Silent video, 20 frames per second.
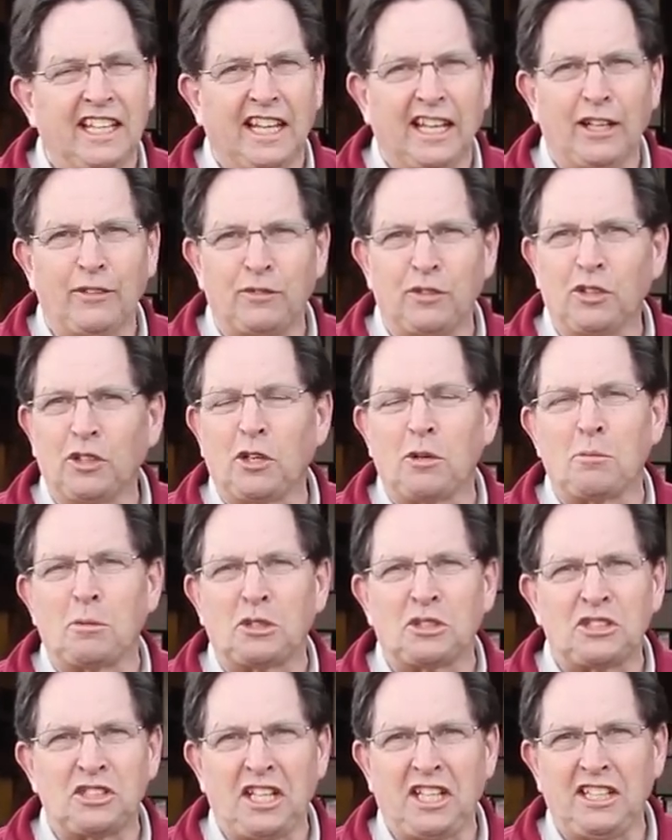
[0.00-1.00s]
And if you're a
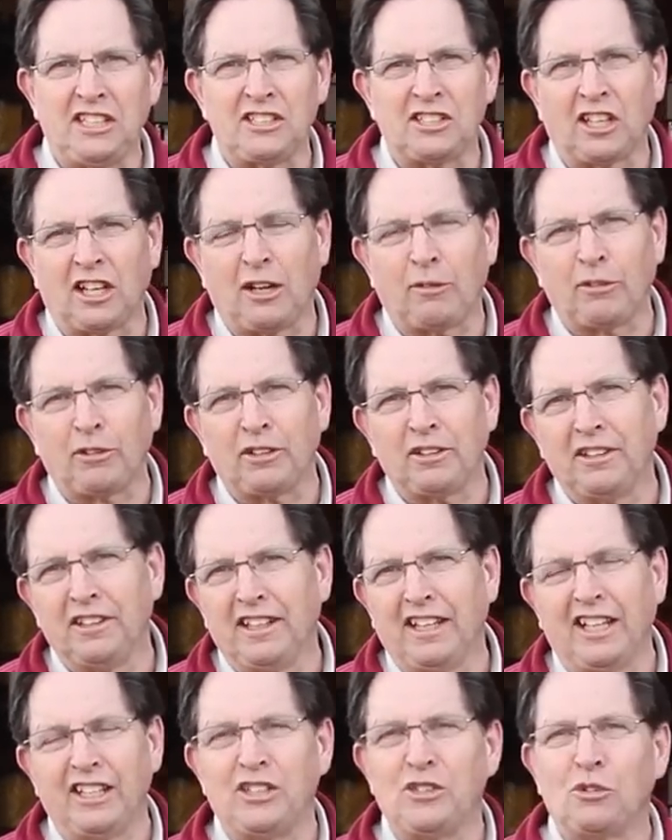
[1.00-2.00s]
Mercedes lover
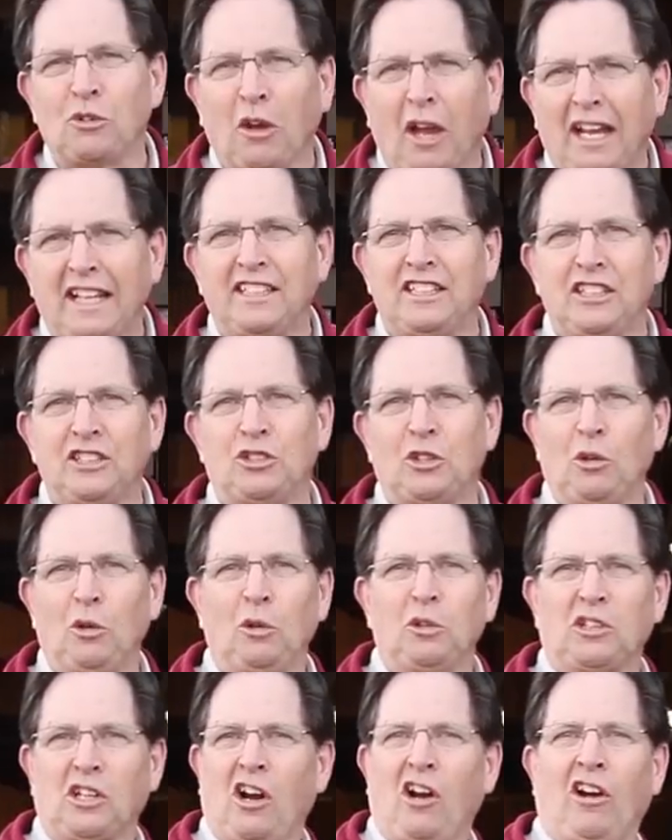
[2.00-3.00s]
and you like these
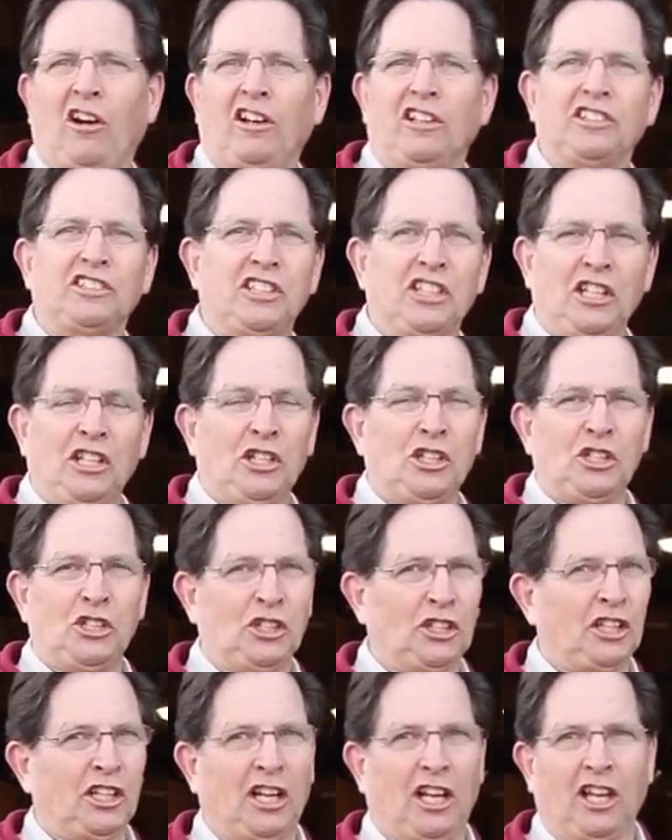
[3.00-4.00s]
old cars,
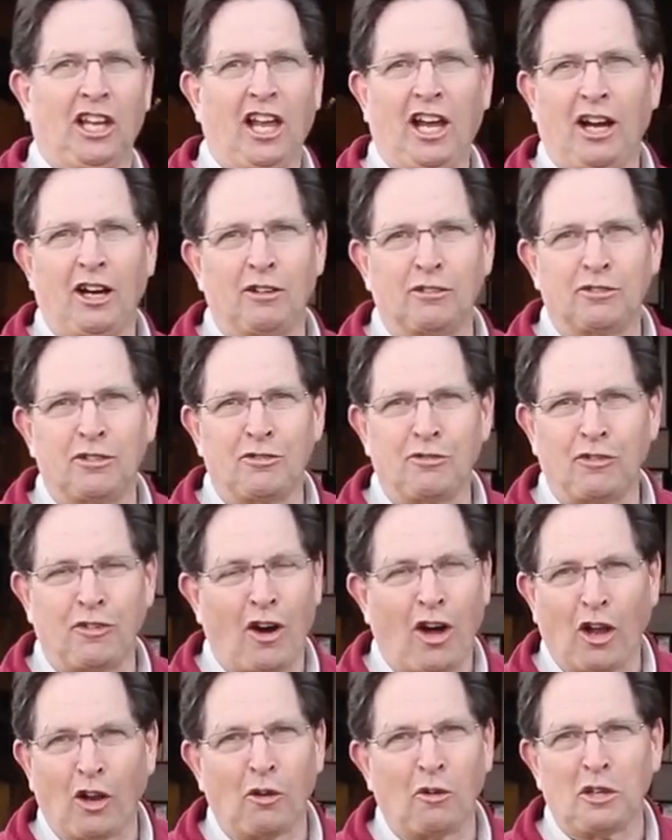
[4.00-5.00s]
you're going to love
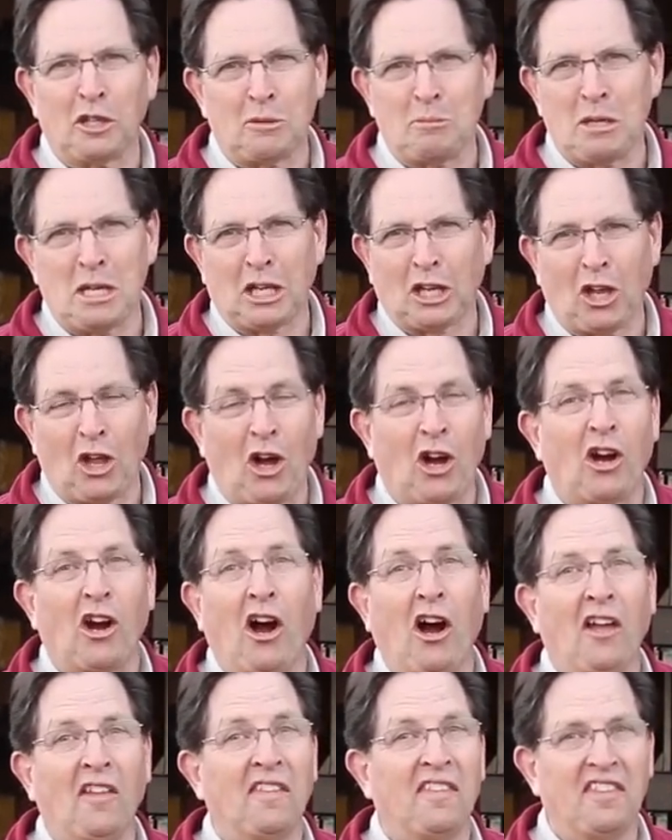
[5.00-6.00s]
following me along
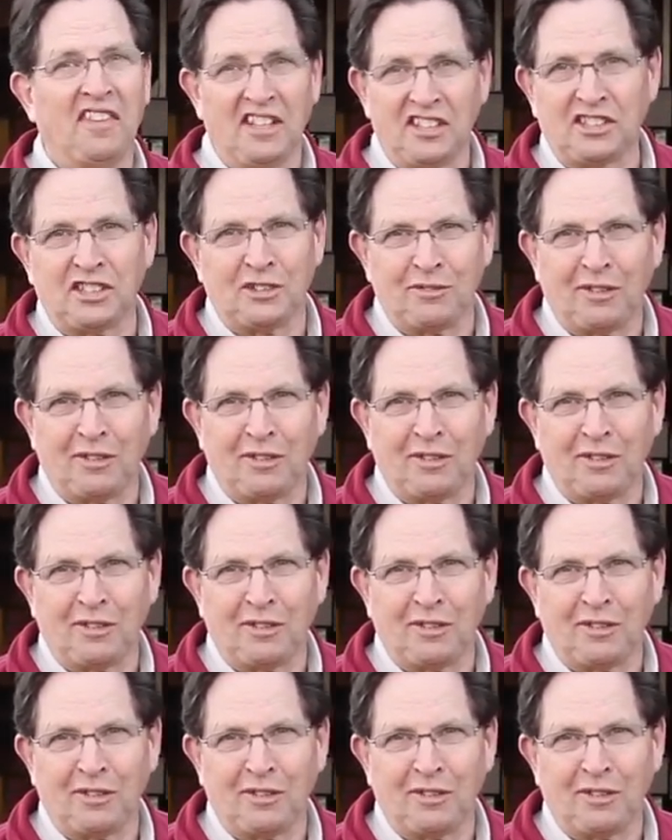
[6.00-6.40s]
on this